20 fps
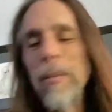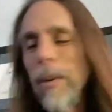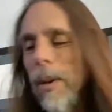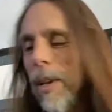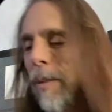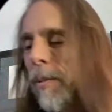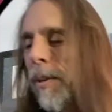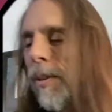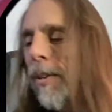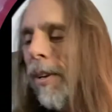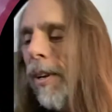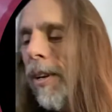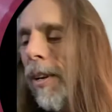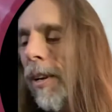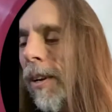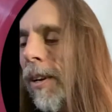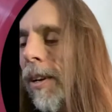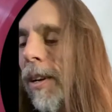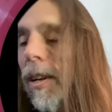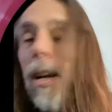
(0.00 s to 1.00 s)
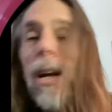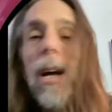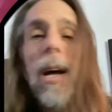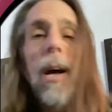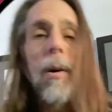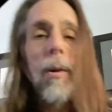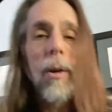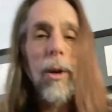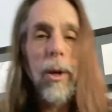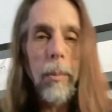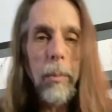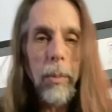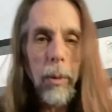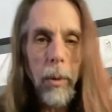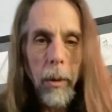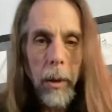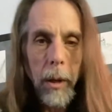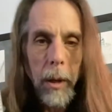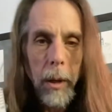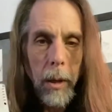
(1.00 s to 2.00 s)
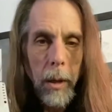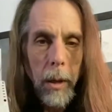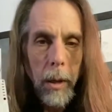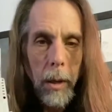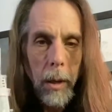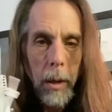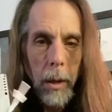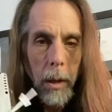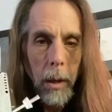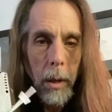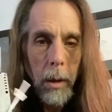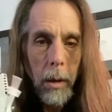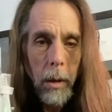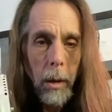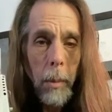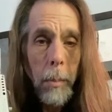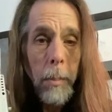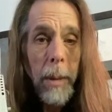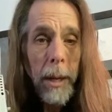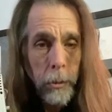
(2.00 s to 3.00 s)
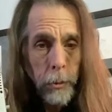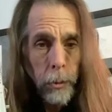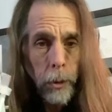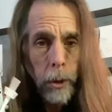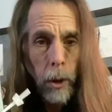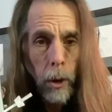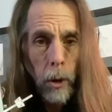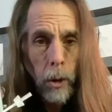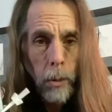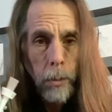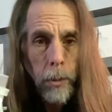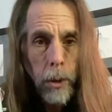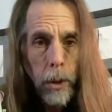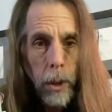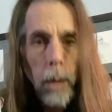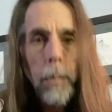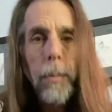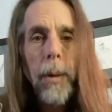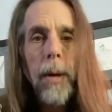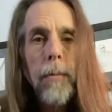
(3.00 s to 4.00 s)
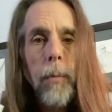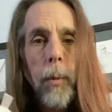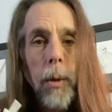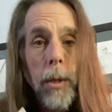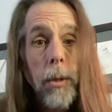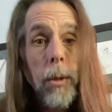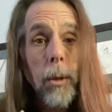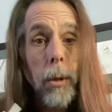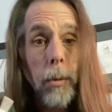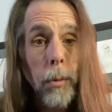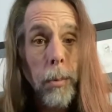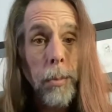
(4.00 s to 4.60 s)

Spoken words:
let me tell you how I employ a metronome in my voiceover